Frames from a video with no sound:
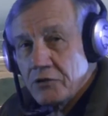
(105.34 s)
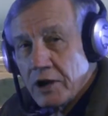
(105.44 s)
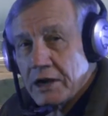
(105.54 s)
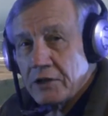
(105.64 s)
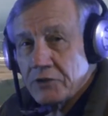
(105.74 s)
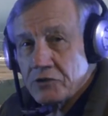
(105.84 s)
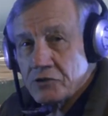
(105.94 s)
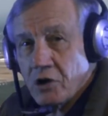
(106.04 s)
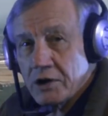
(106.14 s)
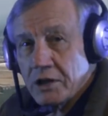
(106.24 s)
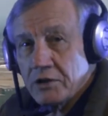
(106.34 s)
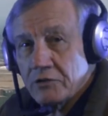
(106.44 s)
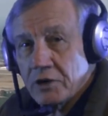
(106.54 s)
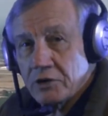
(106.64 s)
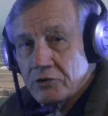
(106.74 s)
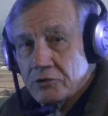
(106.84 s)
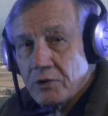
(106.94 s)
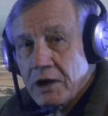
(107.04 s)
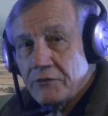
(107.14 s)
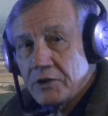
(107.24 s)
Check out the chart and the sales
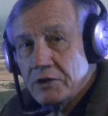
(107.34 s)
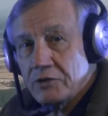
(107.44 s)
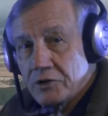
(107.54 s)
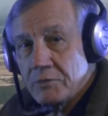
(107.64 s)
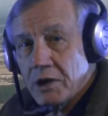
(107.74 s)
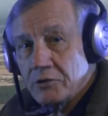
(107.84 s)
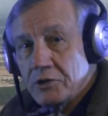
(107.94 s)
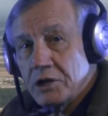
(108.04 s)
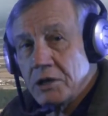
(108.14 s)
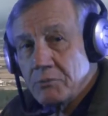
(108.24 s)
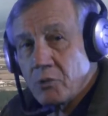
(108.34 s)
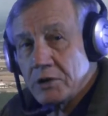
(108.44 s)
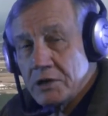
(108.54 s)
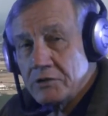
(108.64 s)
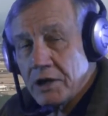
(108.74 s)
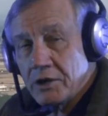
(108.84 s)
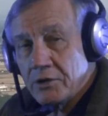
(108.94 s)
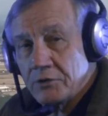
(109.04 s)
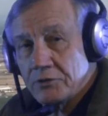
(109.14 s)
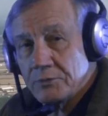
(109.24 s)
graph in this email to get more
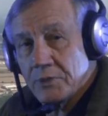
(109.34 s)
details.